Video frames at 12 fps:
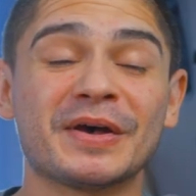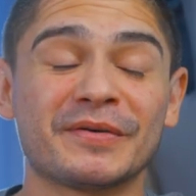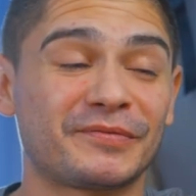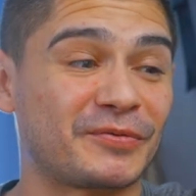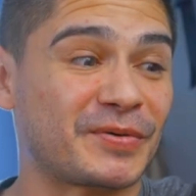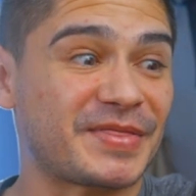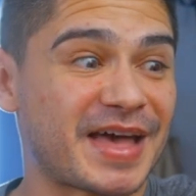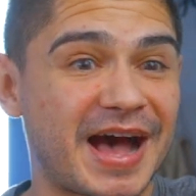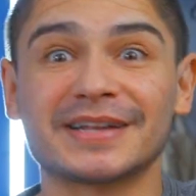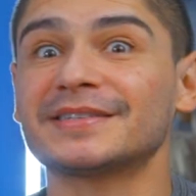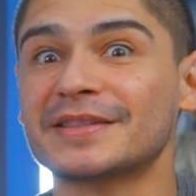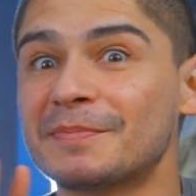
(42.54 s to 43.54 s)
for
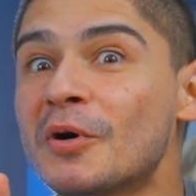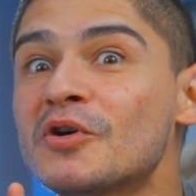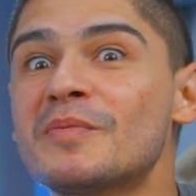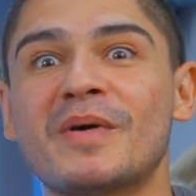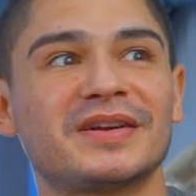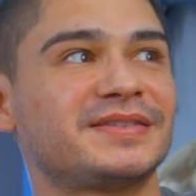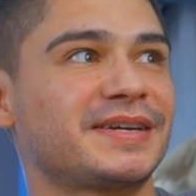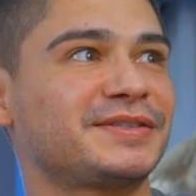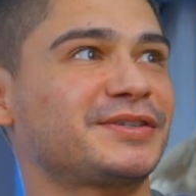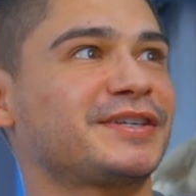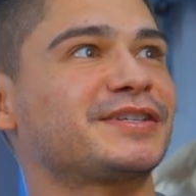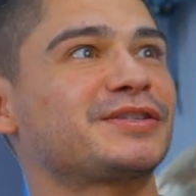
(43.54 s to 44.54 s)
that. The Pokemon
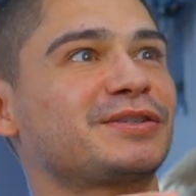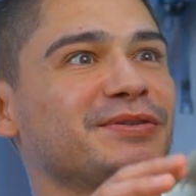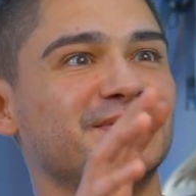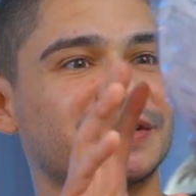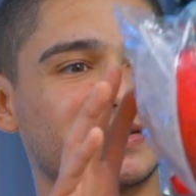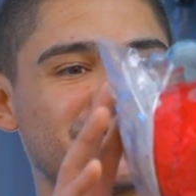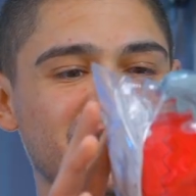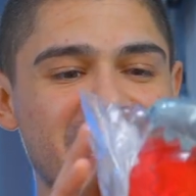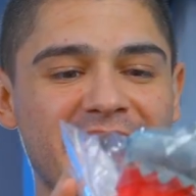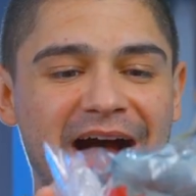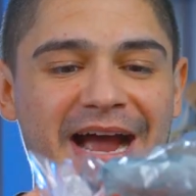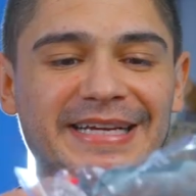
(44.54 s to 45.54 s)
Center exclusive.
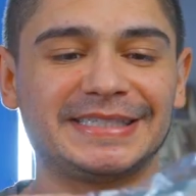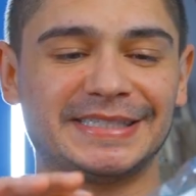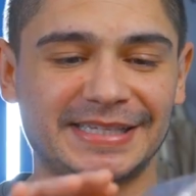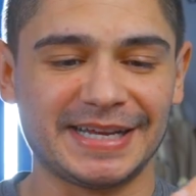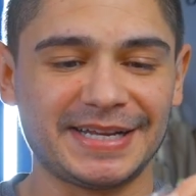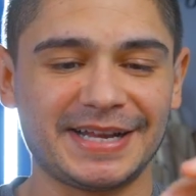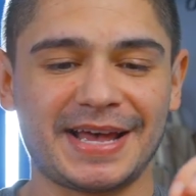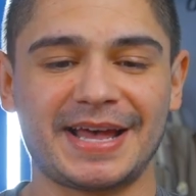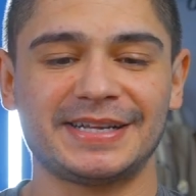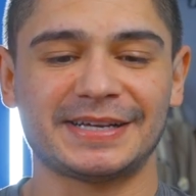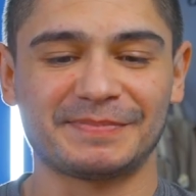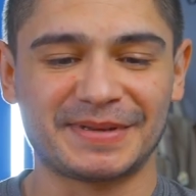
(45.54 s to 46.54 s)
I did
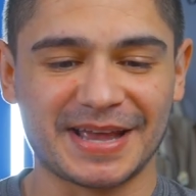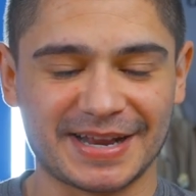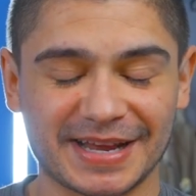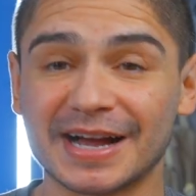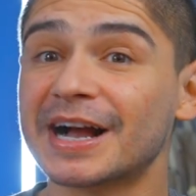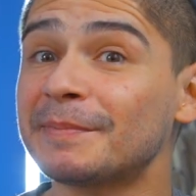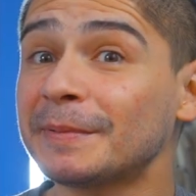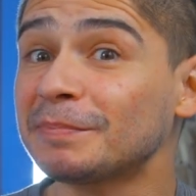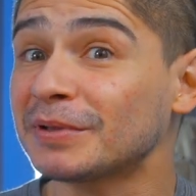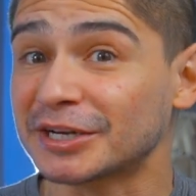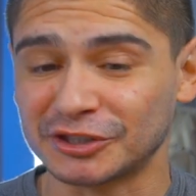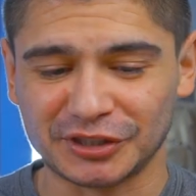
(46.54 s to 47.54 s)
end up getting a couple
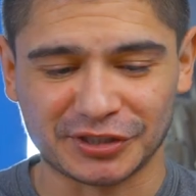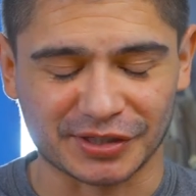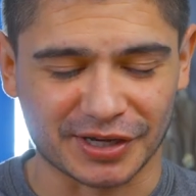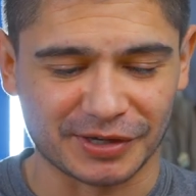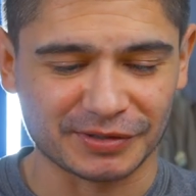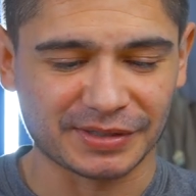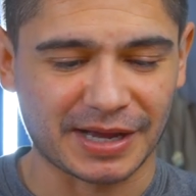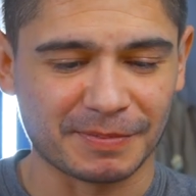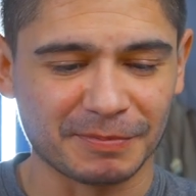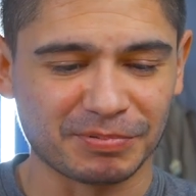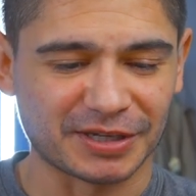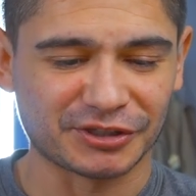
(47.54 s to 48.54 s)
plushies though, a
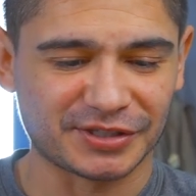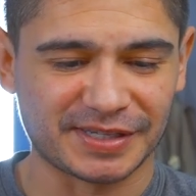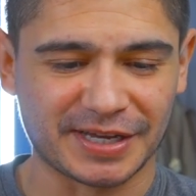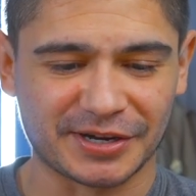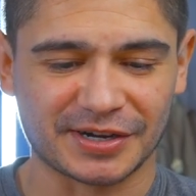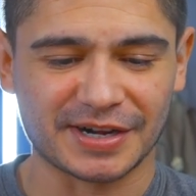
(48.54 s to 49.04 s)
couple plushies here